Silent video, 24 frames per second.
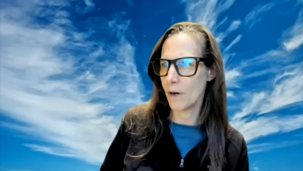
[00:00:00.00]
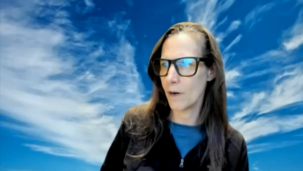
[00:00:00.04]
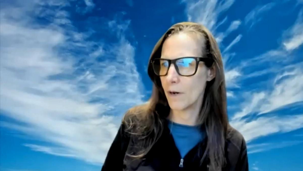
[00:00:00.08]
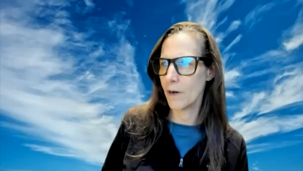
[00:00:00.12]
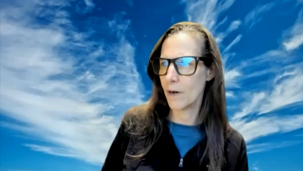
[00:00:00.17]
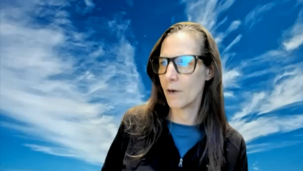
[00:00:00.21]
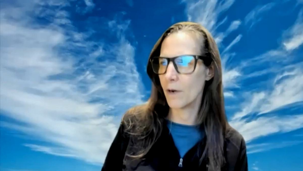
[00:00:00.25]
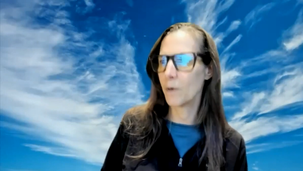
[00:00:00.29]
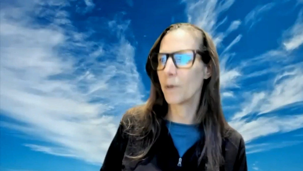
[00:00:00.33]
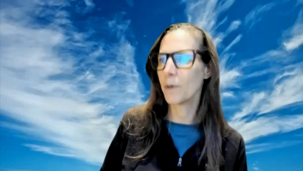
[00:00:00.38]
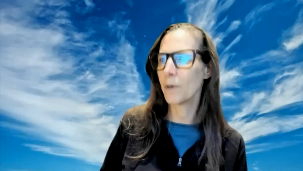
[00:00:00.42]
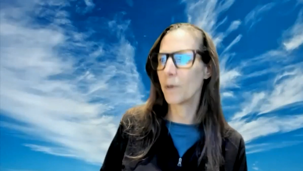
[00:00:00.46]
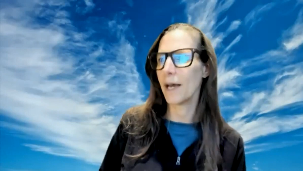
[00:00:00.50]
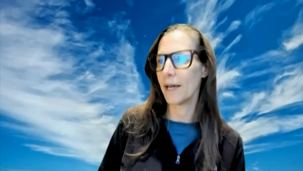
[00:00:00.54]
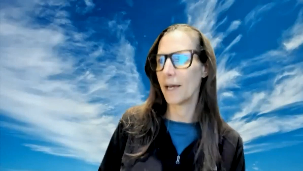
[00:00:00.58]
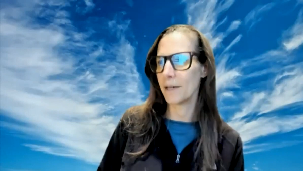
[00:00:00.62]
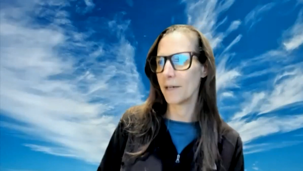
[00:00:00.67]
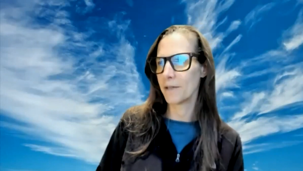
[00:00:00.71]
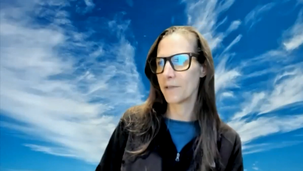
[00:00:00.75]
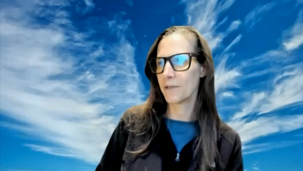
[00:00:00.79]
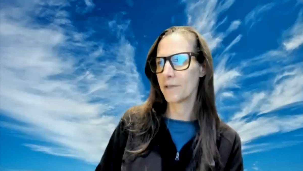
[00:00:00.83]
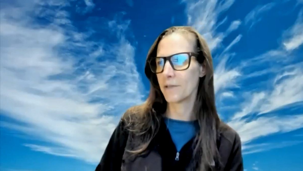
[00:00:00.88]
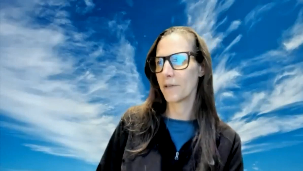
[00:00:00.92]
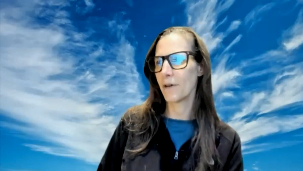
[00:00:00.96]
okay,
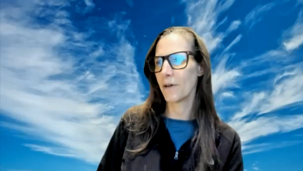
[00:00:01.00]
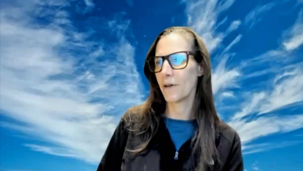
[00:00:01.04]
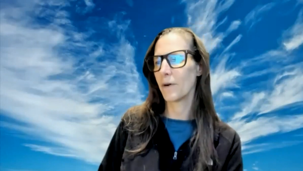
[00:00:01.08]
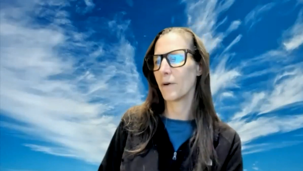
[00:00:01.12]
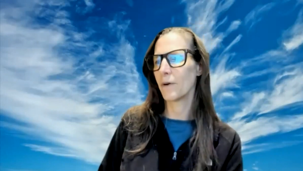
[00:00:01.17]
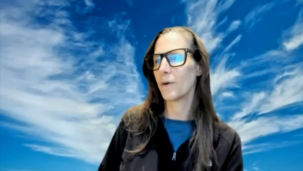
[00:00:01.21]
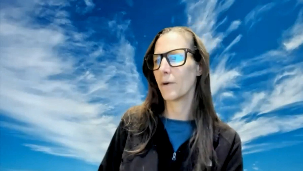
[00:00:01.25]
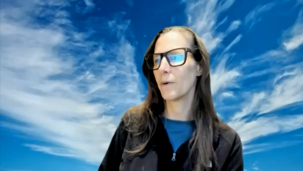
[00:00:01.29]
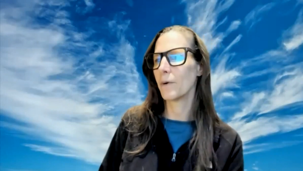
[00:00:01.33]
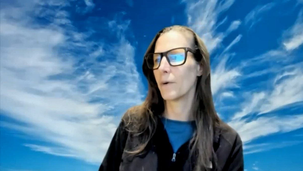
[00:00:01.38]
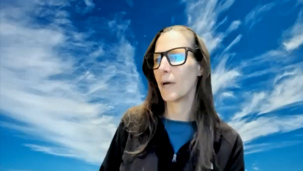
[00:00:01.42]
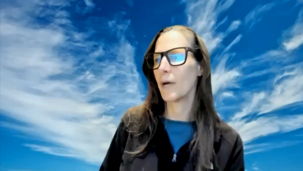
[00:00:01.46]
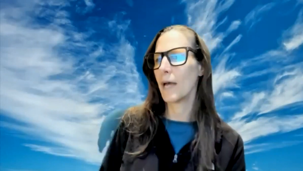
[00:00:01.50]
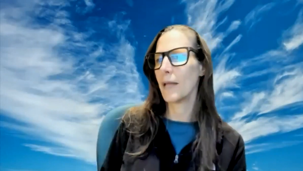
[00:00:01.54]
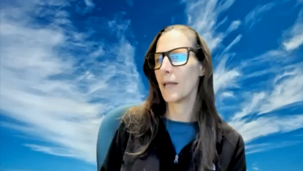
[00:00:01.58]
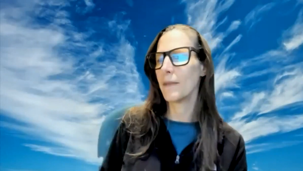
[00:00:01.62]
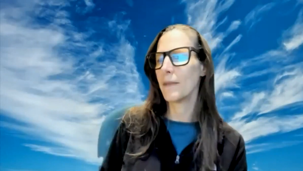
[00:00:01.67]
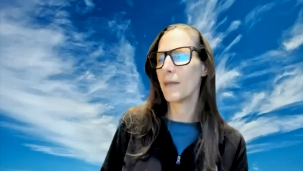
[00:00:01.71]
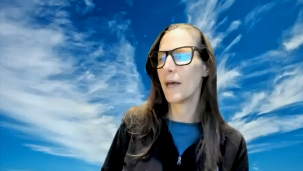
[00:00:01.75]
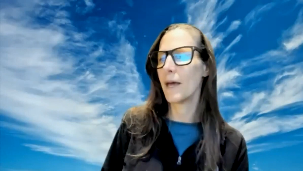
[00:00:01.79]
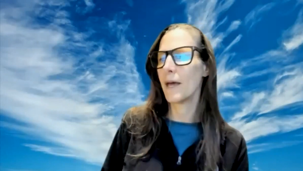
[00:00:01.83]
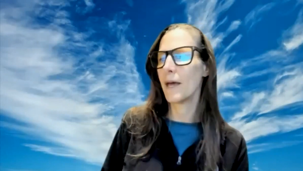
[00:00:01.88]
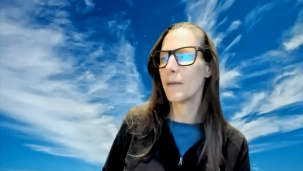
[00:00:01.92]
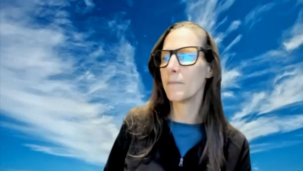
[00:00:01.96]
so, and
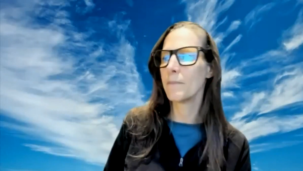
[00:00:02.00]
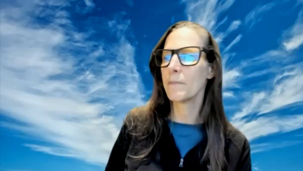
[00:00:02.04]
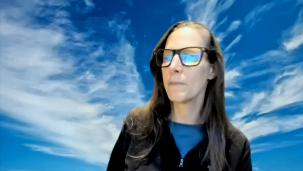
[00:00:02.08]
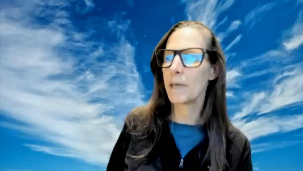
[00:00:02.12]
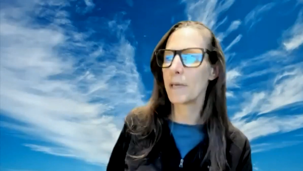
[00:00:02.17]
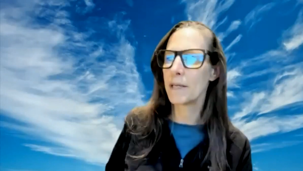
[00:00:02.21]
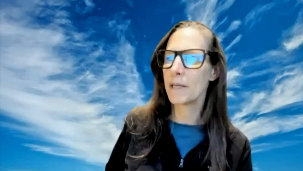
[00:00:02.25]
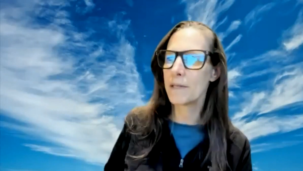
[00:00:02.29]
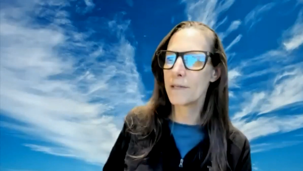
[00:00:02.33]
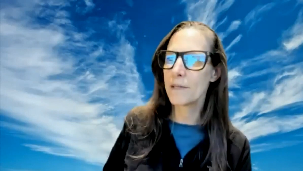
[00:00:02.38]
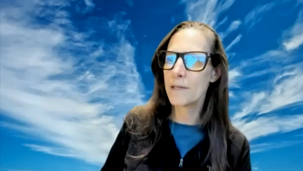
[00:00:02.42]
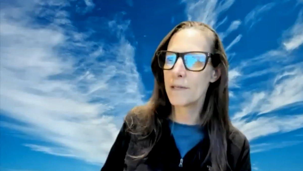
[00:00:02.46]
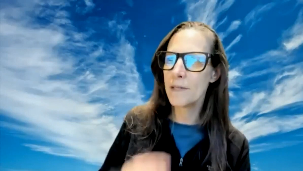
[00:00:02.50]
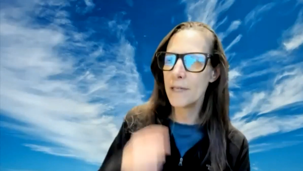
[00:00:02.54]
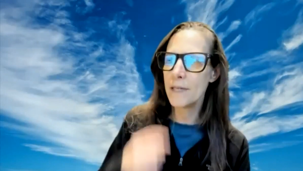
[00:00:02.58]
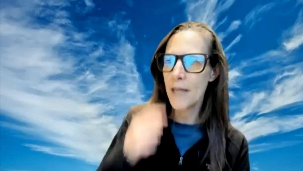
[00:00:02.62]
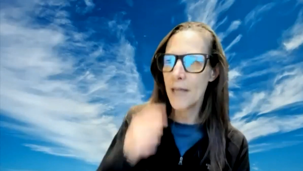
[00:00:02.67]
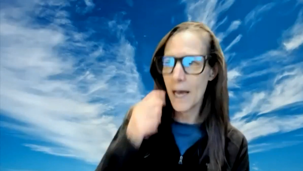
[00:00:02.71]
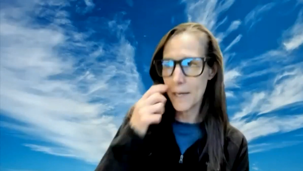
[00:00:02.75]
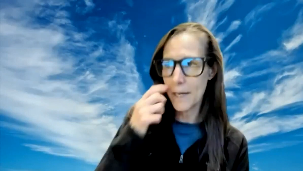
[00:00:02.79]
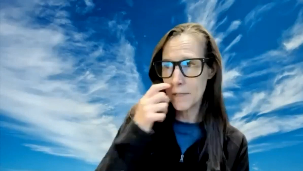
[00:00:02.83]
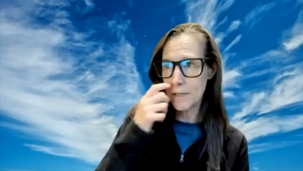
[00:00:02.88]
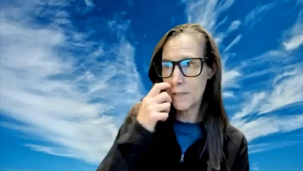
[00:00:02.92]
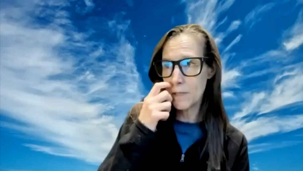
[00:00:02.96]
then, but
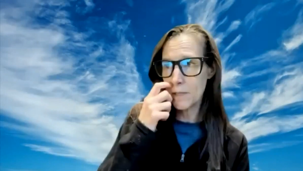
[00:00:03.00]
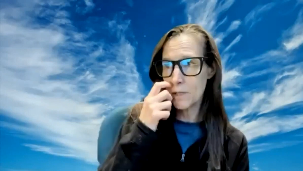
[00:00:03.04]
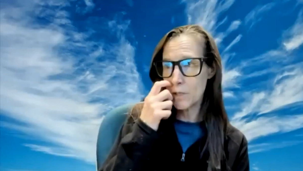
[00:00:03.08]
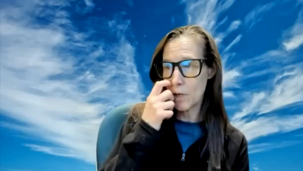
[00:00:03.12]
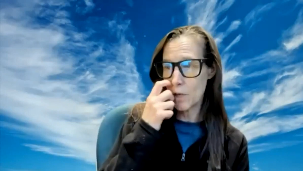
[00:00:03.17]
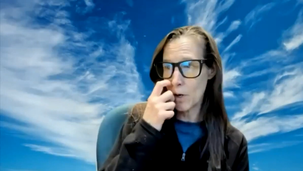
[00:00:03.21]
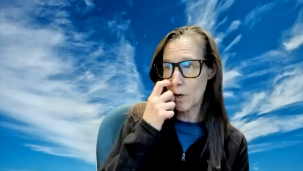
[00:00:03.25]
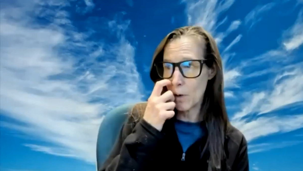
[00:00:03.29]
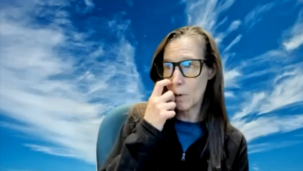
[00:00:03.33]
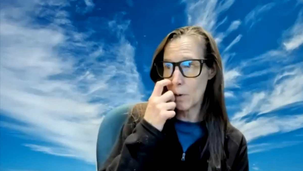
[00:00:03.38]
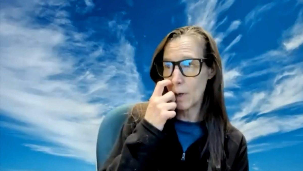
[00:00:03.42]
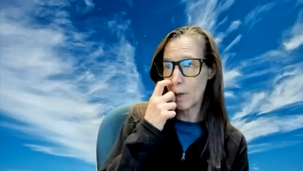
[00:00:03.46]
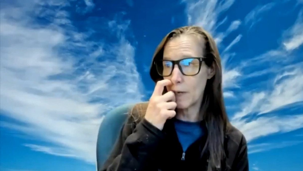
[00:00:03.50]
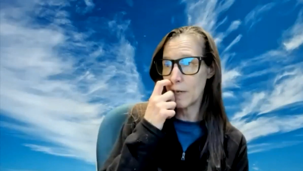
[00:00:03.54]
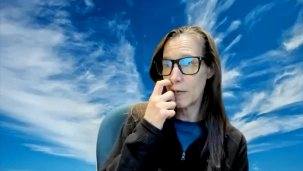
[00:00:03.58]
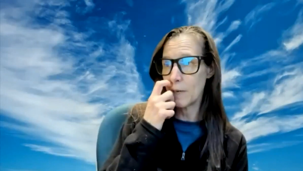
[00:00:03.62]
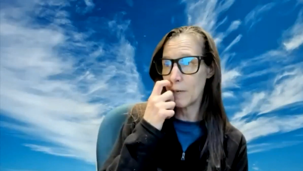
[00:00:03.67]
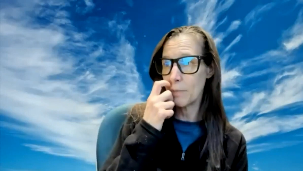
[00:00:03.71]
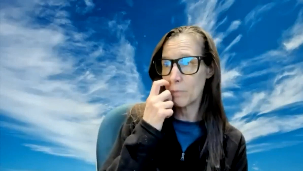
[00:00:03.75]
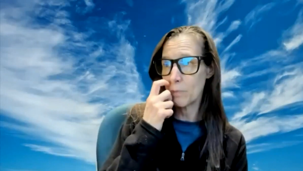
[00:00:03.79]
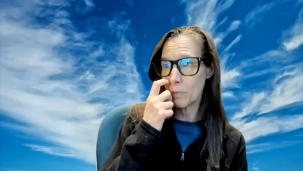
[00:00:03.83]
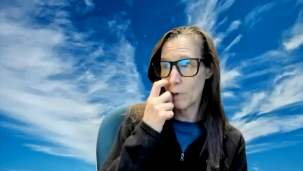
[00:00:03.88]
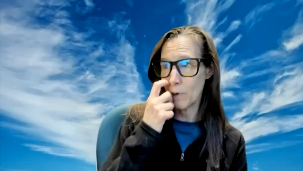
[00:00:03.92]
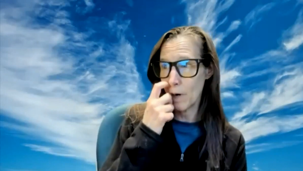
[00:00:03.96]
yet to show any
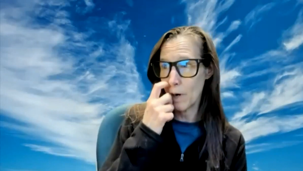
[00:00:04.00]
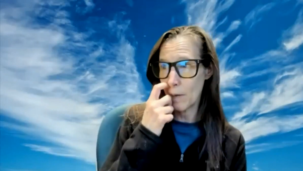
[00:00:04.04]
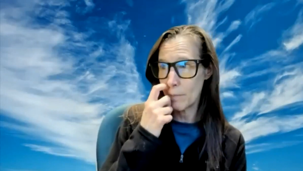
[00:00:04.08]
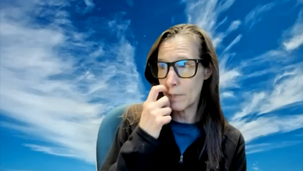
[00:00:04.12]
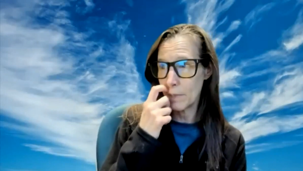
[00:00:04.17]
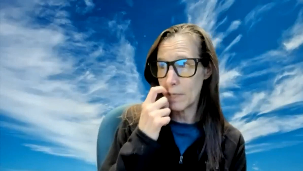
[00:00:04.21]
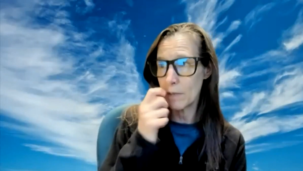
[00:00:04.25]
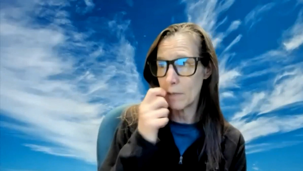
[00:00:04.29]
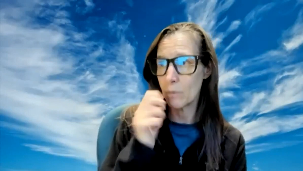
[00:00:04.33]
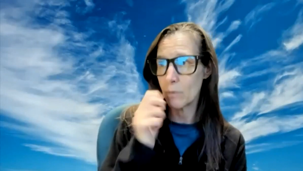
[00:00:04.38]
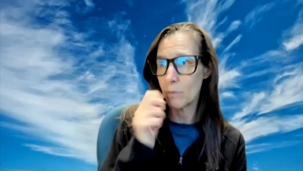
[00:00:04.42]
prominent